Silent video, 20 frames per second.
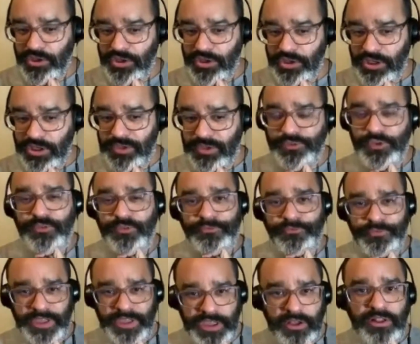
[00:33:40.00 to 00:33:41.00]
if you
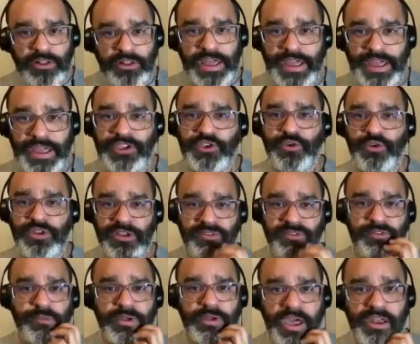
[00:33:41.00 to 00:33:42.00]
feel like you need
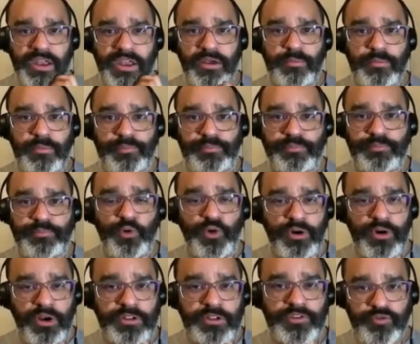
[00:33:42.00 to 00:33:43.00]
some kind of
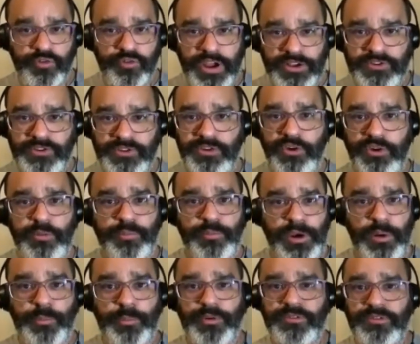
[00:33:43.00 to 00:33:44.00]
moral direction or
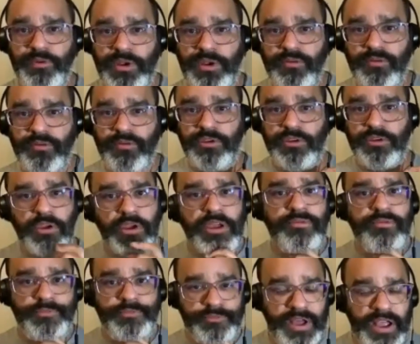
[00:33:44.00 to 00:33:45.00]
purpose or whatever, you can
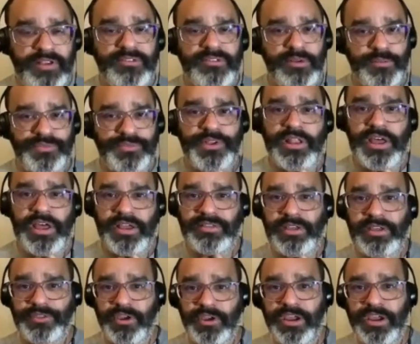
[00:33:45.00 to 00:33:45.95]
find something like that there.